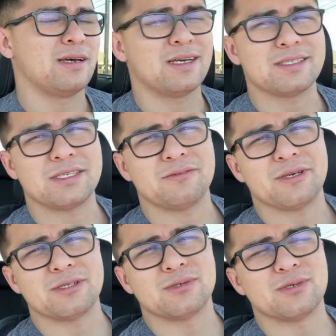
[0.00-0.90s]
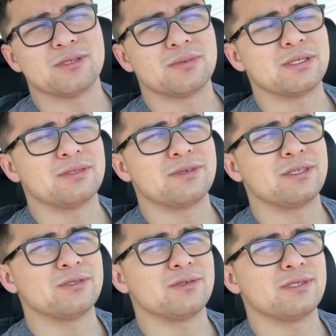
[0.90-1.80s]
I say Savannah, Georgia because
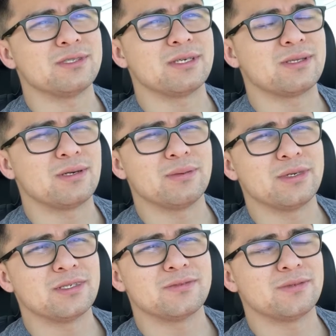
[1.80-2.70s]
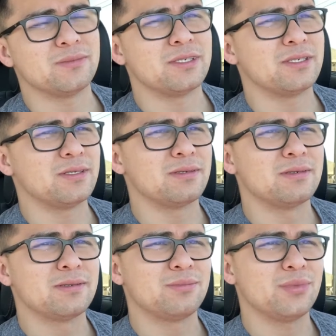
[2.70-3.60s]
Savannah, Georgia is like 30 minutes from
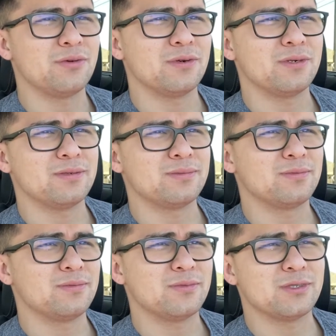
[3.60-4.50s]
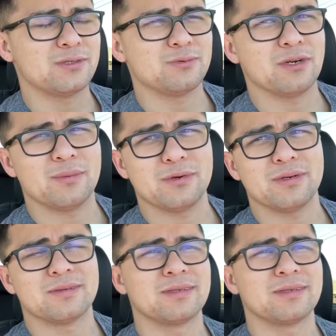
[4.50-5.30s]
Beaufort, which is where I'm going.